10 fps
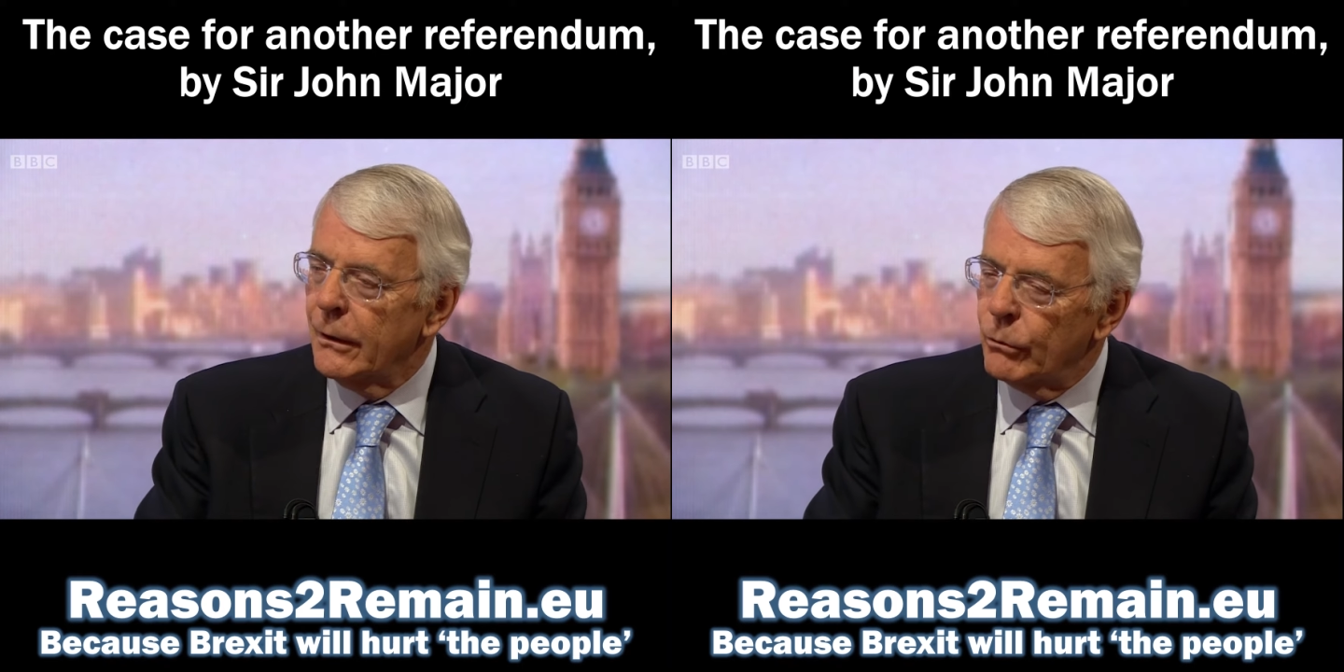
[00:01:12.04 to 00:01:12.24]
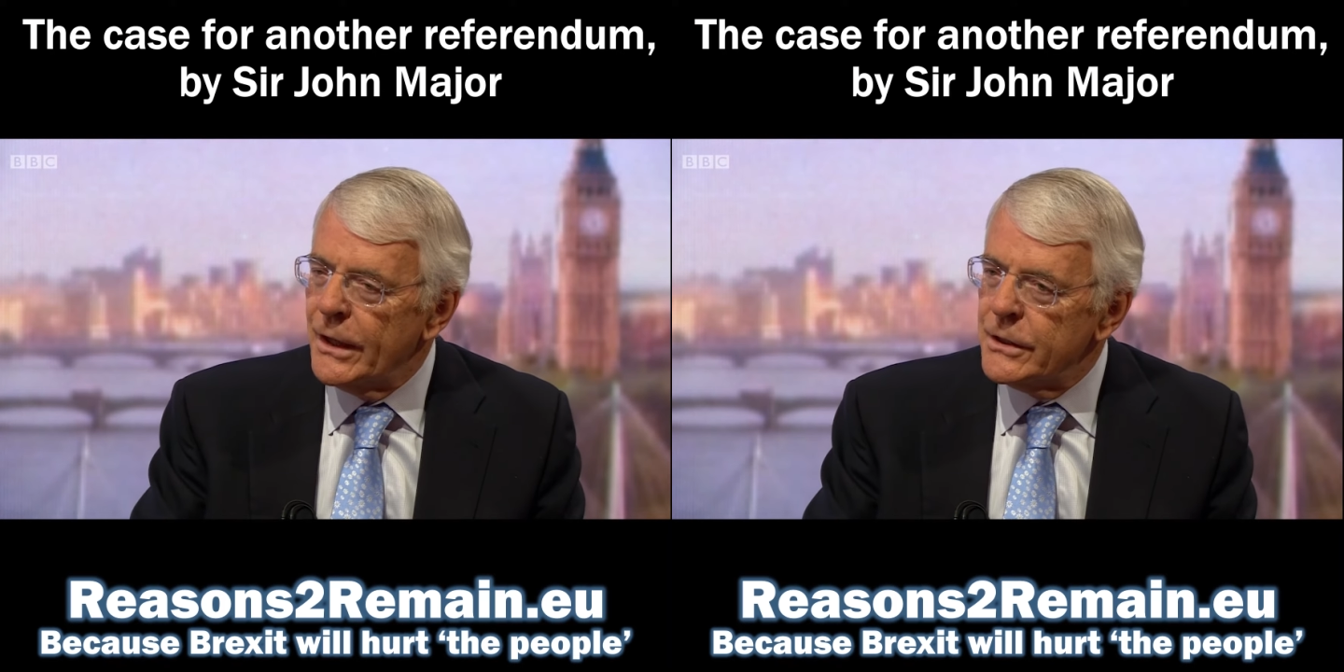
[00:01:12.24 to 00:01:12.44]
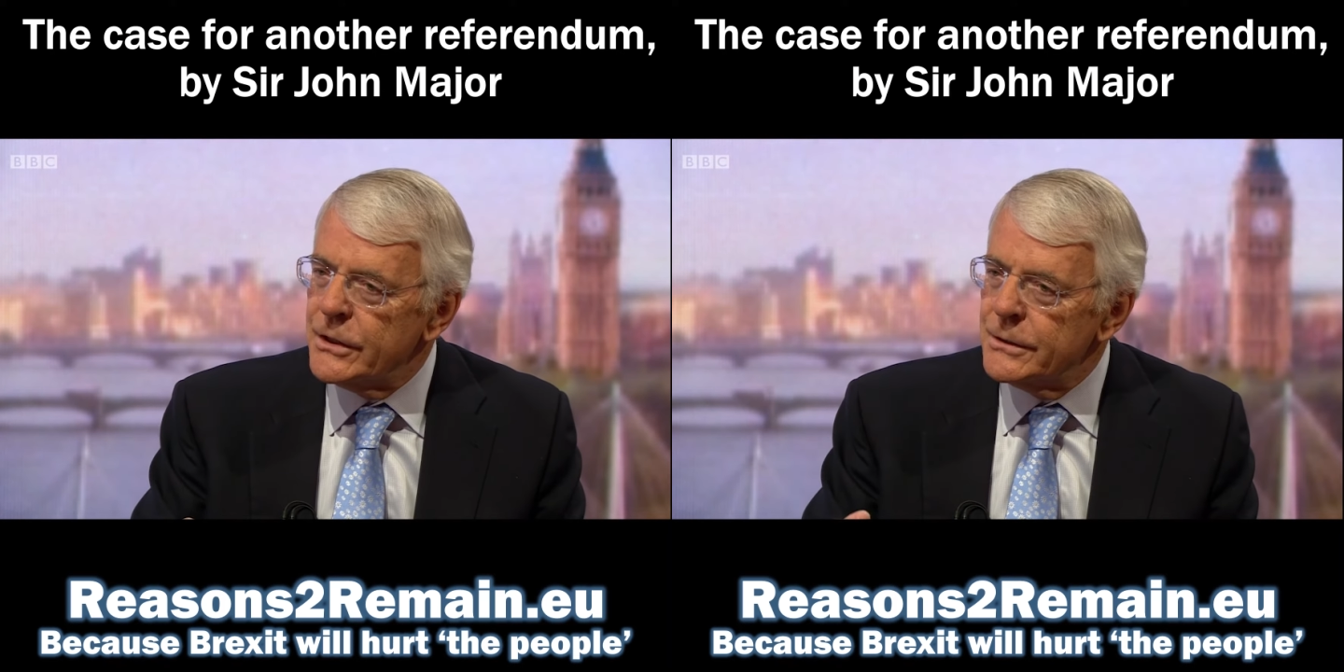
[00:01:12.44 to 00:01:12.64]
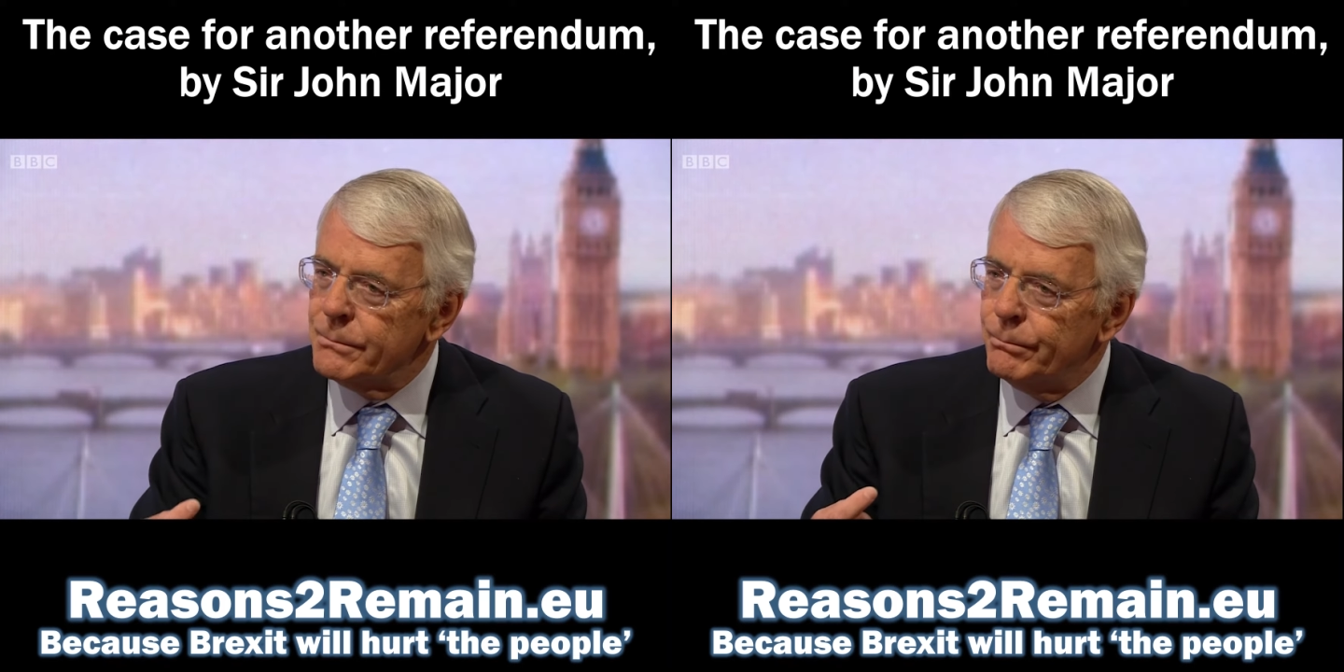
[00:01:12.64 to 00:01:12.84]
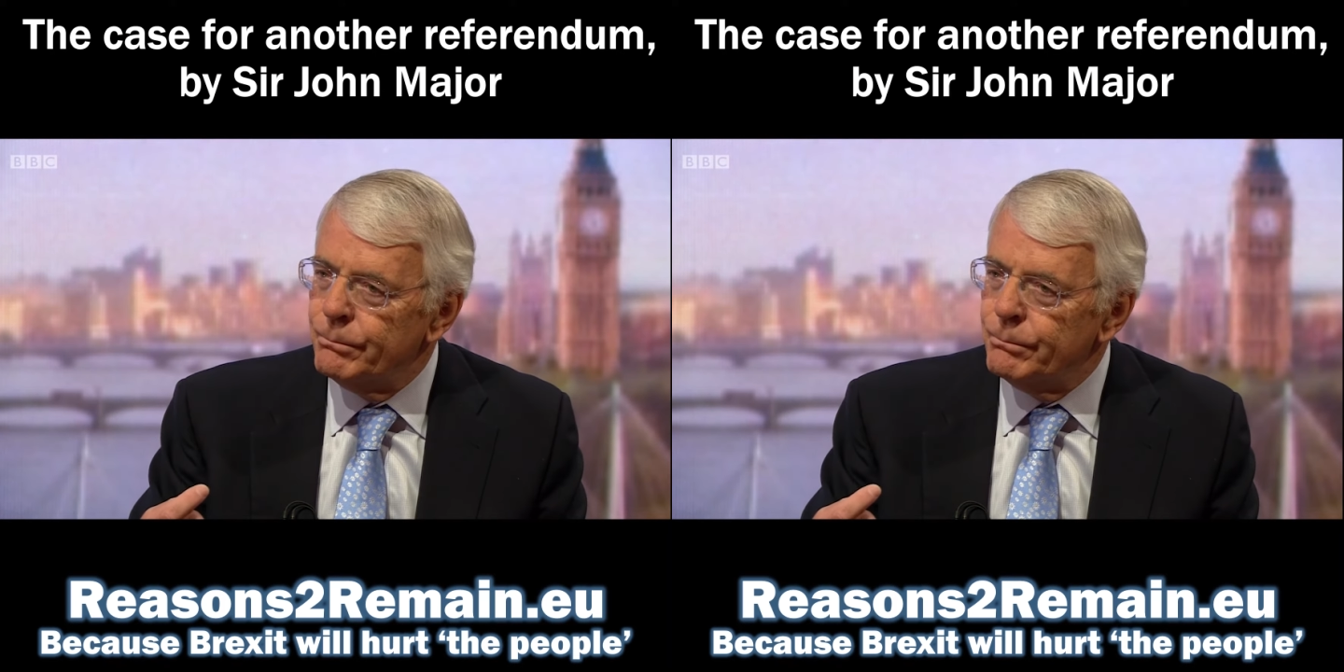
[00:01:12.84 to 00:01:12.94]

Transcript: when it is